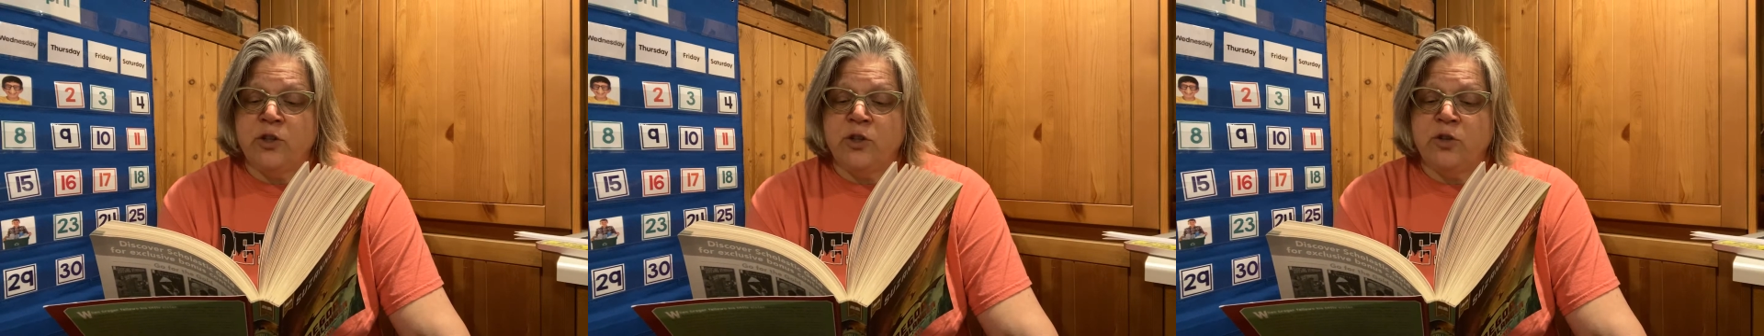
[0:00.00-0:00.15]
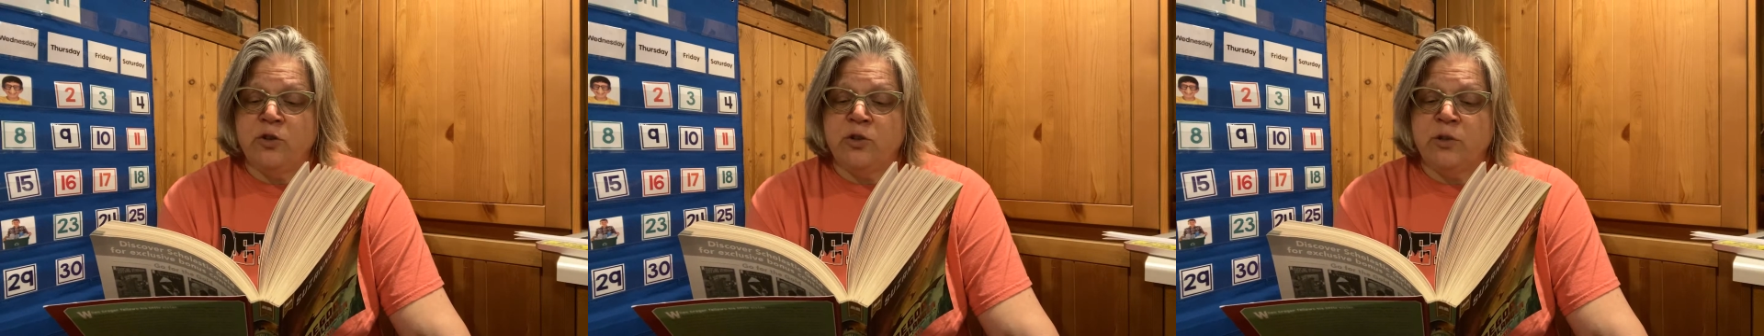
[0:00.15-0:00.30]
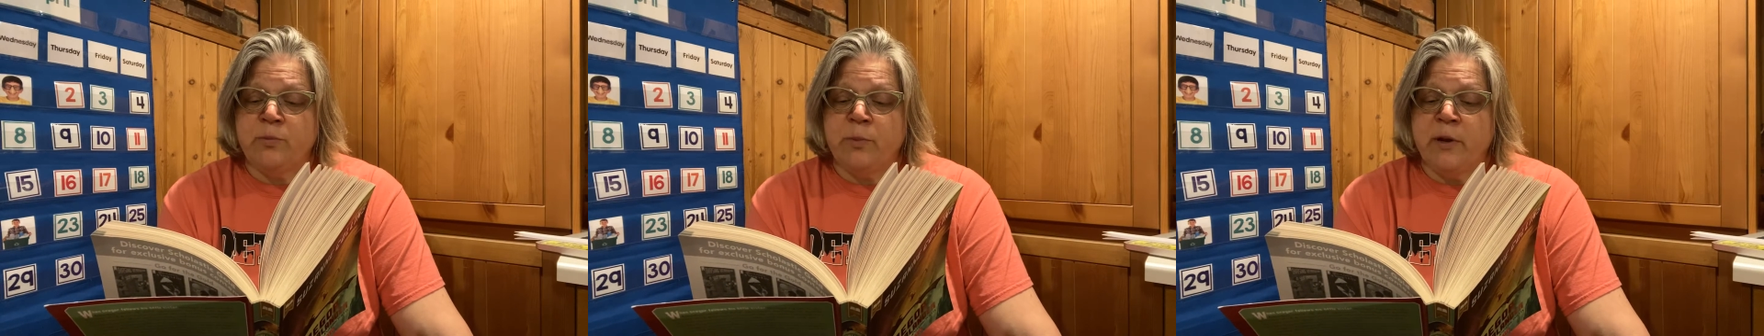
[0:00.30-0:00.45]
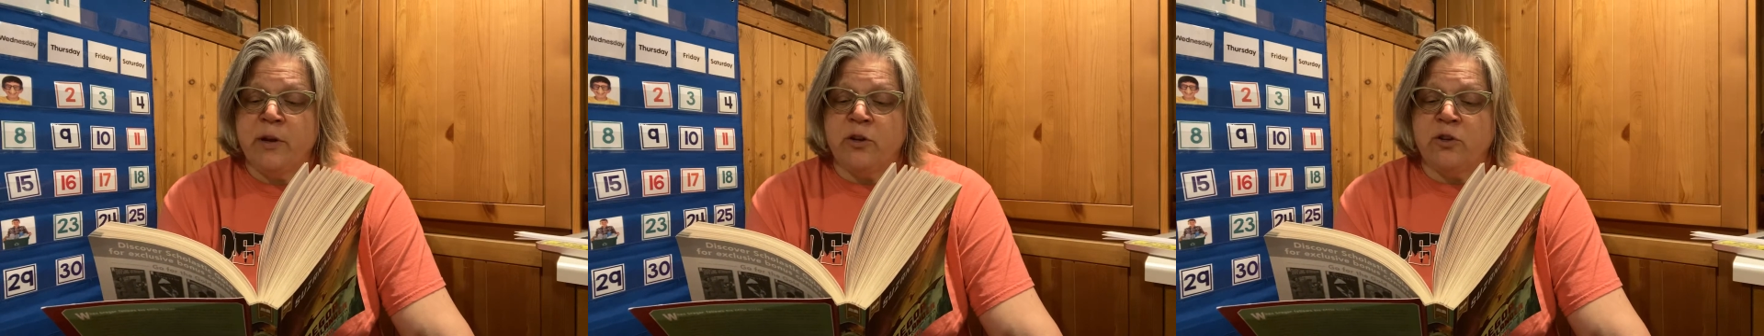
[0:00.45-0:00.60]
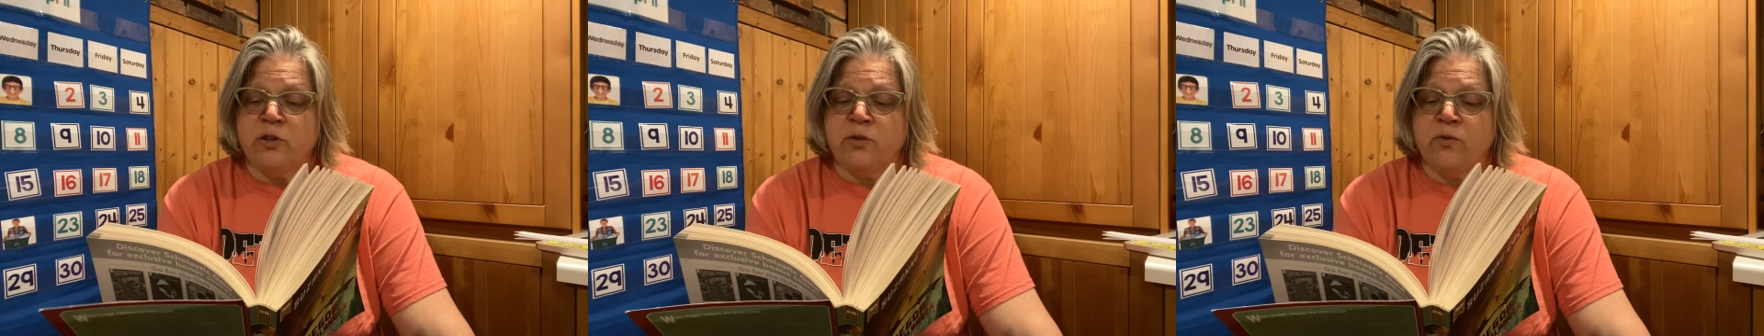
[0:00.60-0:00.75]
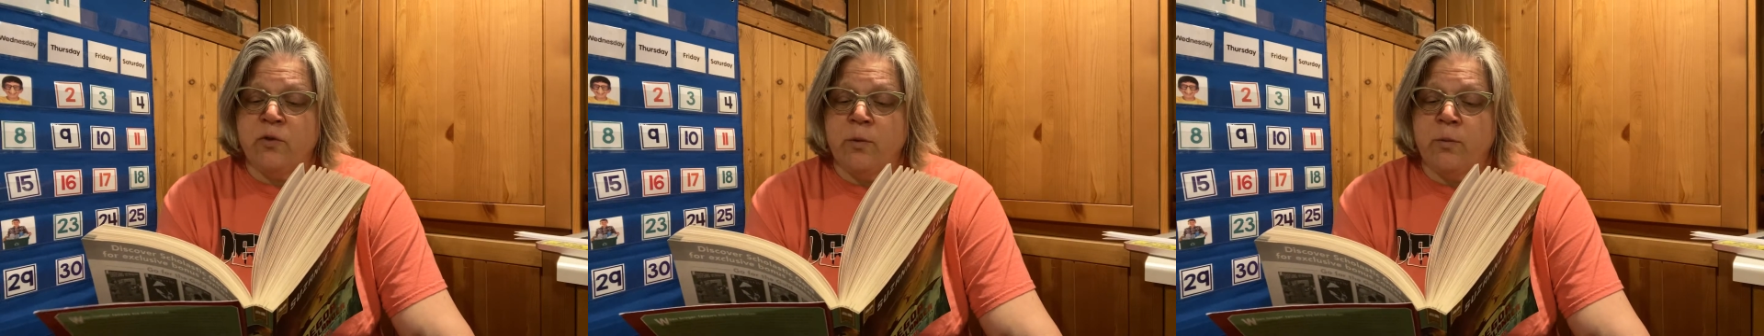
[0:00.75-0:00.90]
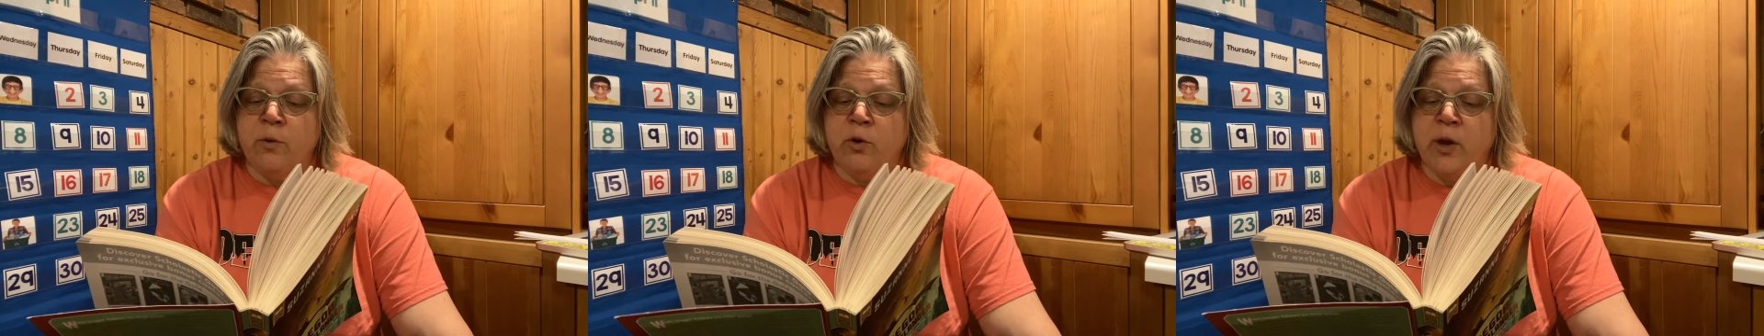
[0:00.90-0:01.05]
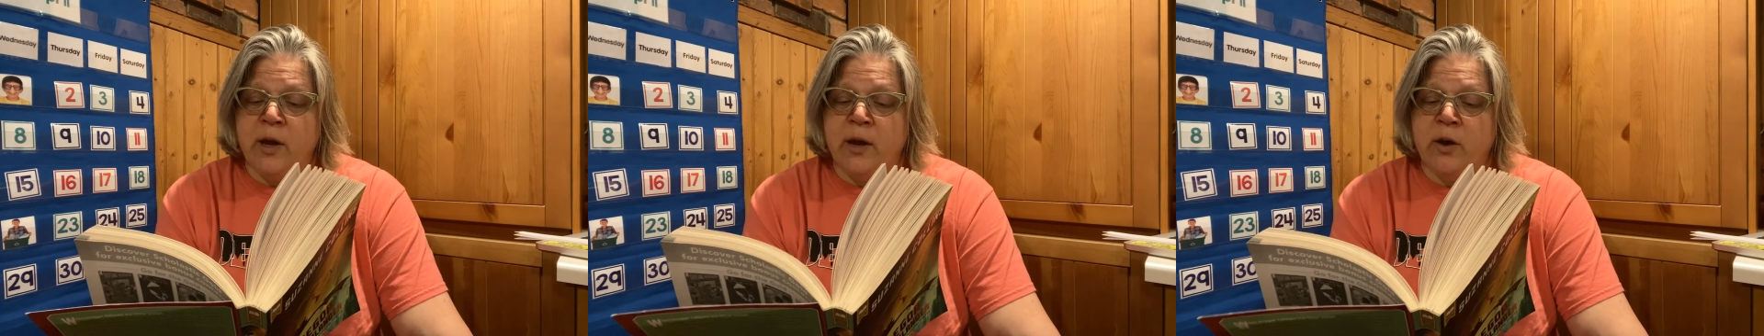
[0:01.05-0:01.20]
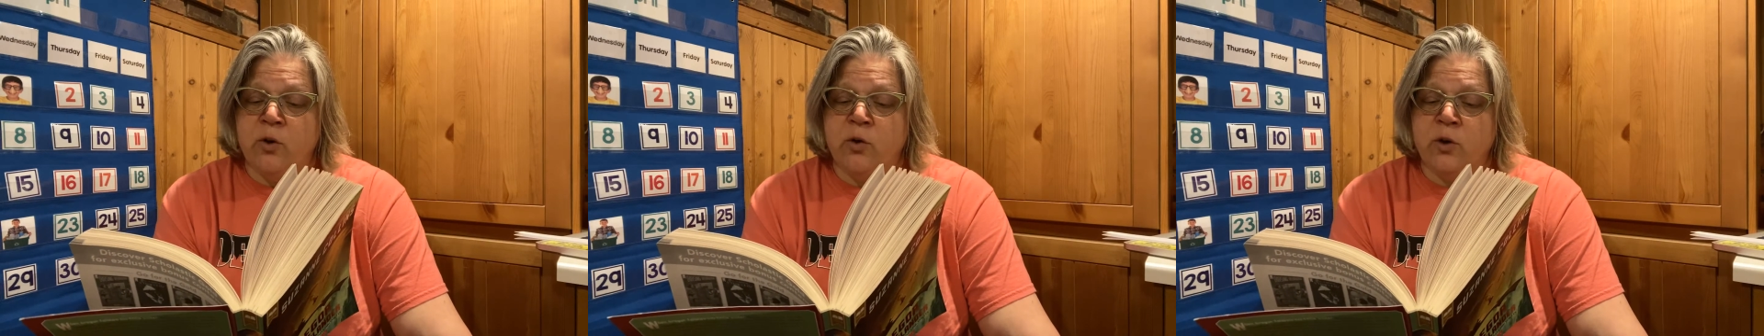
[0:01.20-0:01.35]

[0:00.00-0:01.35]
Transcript: 2 spinners from King